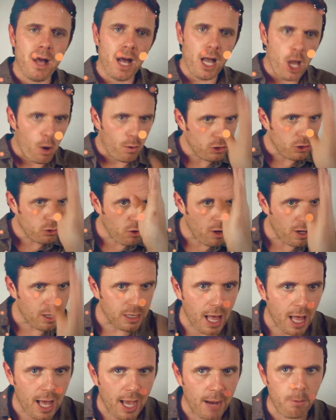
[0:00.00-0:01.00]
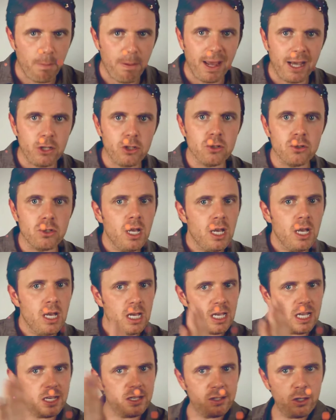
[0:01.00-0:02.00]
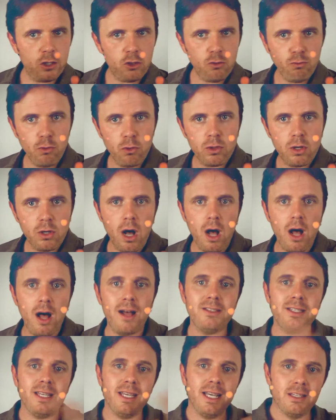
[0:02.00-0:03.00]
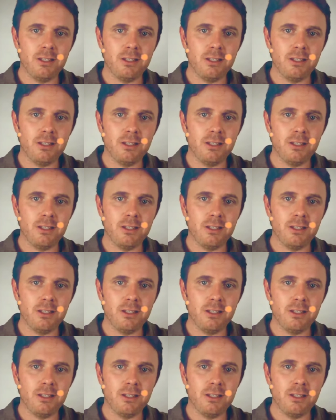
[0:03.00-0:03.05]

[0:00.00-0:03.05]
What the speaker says: I always draw a line with patients. Is this root cause?